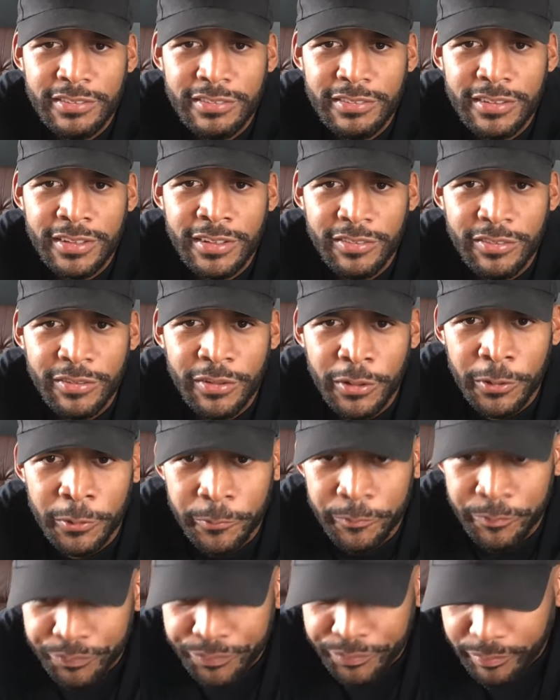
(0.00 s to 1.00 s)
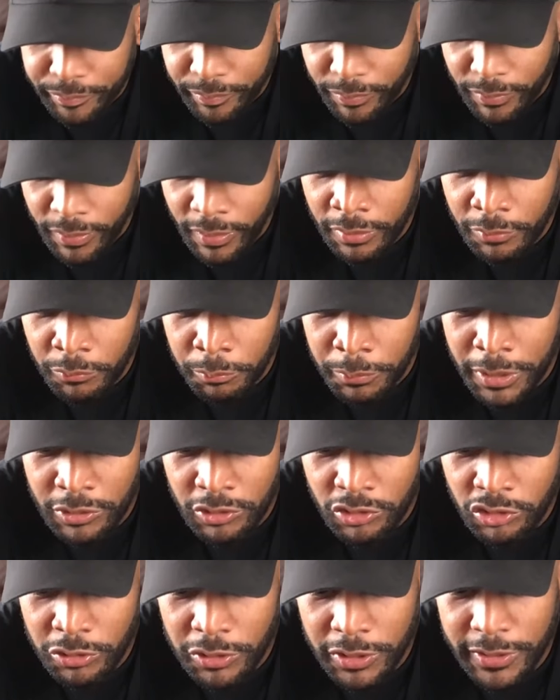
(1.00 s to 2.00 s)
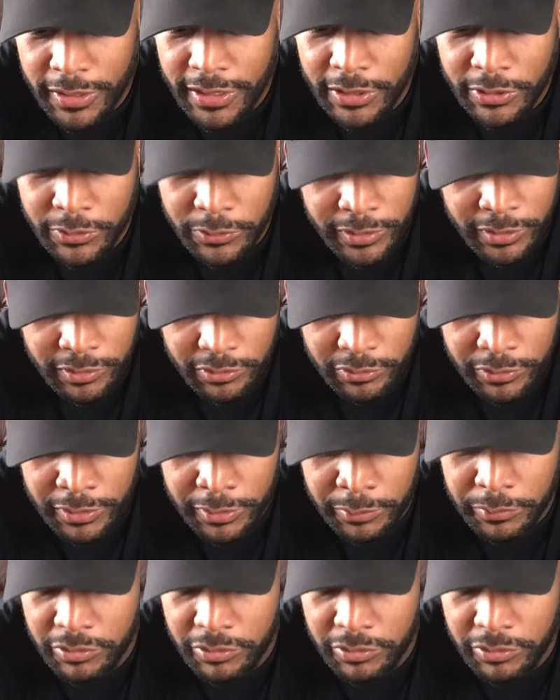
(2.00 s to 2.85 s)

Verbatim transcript: Yeah. And so... But shooting that green screen,